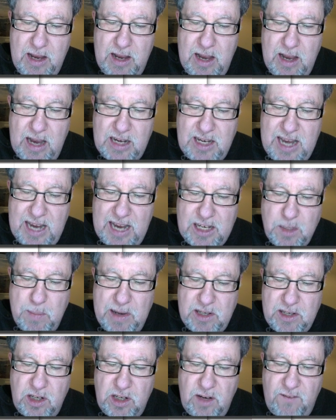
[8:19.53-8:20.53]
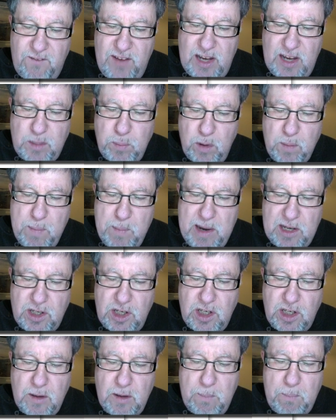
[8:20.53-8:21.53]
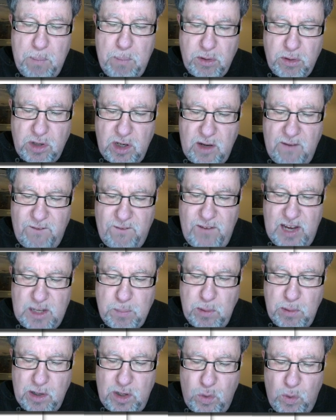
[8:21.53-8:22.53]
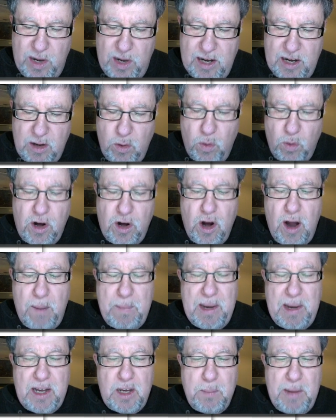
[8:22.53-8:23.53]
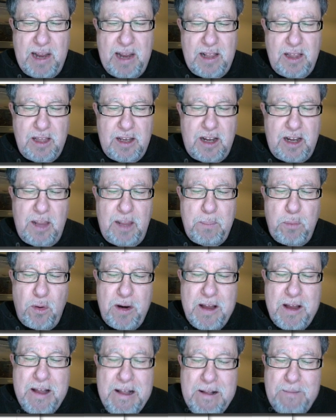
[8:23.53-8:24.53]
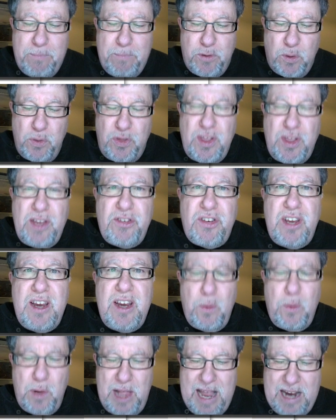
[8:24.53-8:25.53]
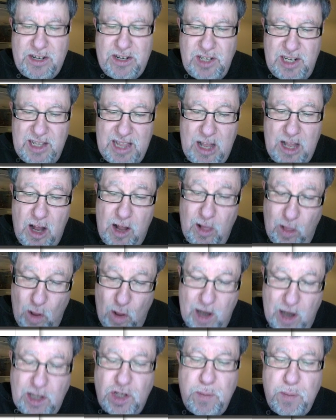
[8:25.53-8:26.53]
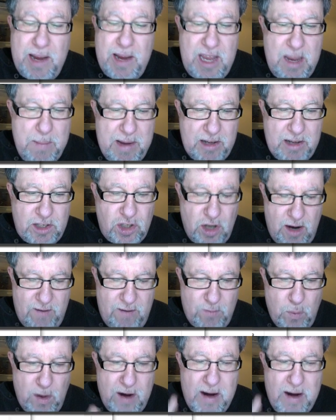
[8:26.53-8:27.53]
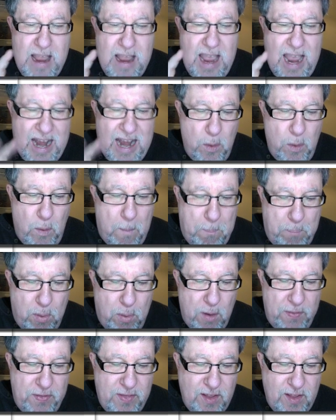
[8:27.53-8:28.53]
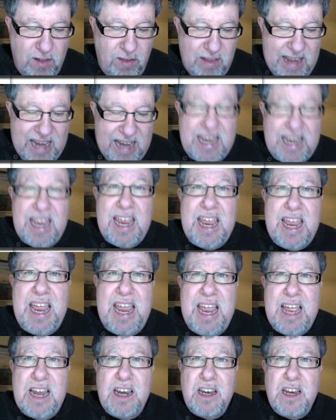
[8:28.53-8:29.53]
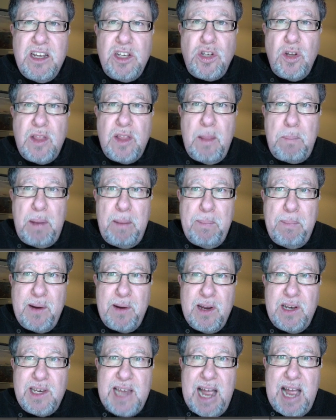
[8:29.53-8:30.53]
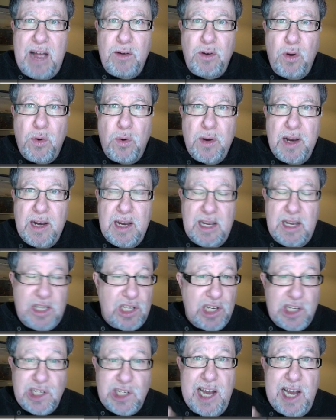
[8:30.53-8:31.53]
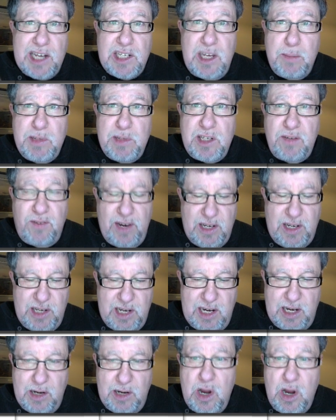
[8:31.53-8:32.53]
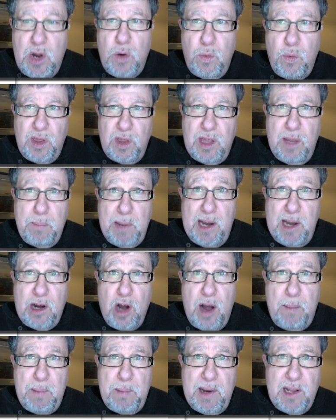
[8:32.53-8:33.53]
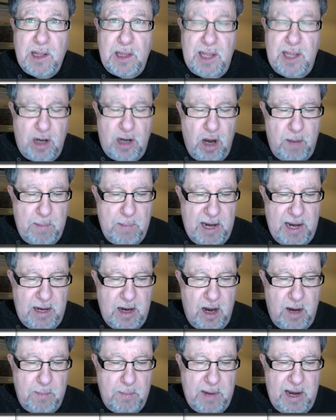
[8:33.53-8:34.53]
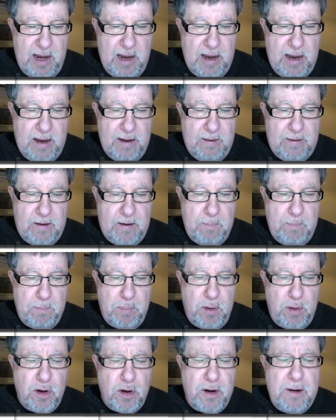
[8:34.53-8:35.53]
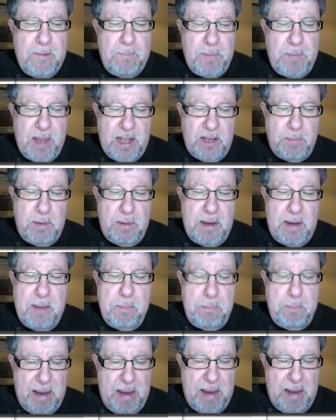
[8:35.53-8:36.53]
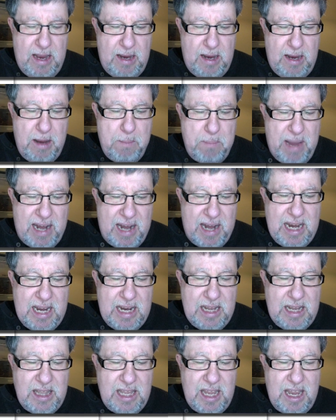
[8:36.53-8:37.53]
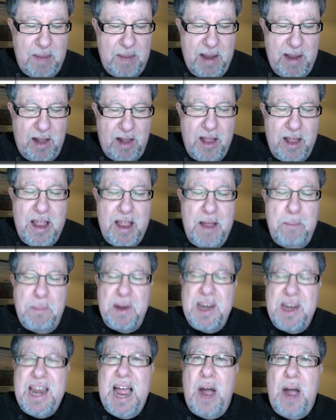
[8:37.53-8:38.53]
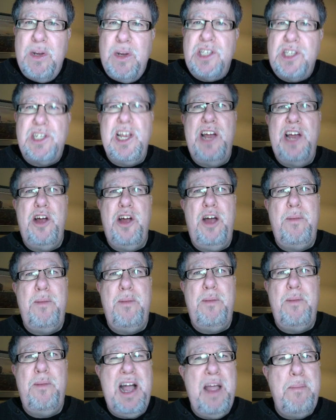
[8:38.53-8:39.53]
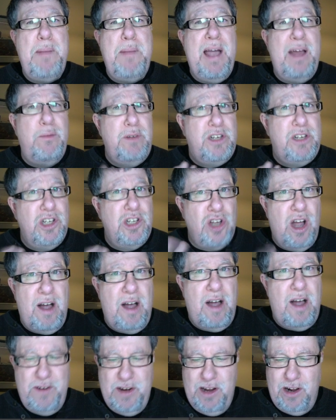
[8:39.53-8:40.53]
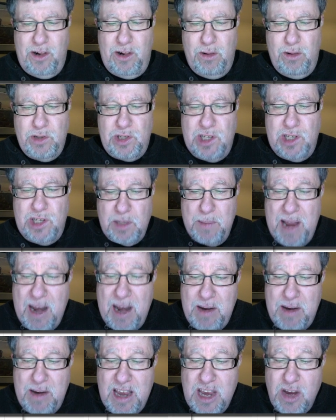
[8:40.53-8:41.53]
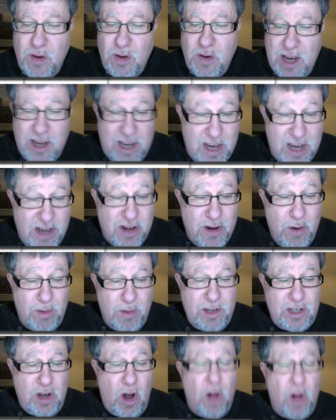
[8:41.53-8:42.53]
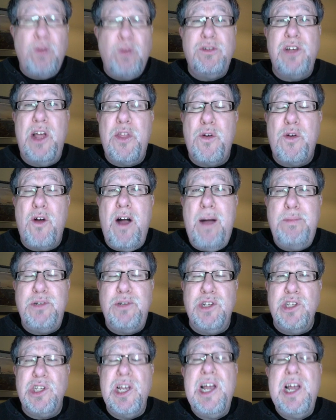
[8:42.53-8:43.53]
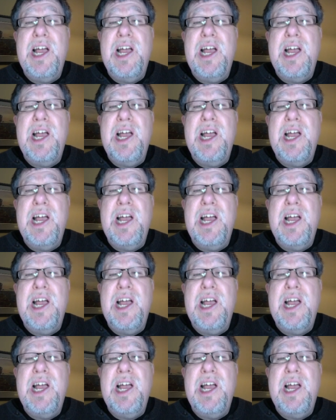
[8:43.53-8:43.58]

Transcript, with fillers: a text message, a Facebook message, post it to Facebook, tweet it, or copy it to my clipboard. So this here will actually launch my email software and it will put the link in so that people can download it. It's the exact same as if I did it with it by copying the link on my on my uh, computer and, and uh, embedding it in the email. But now it's done on my iPad, which is often a closed system. And, and you did did you notice all those other options?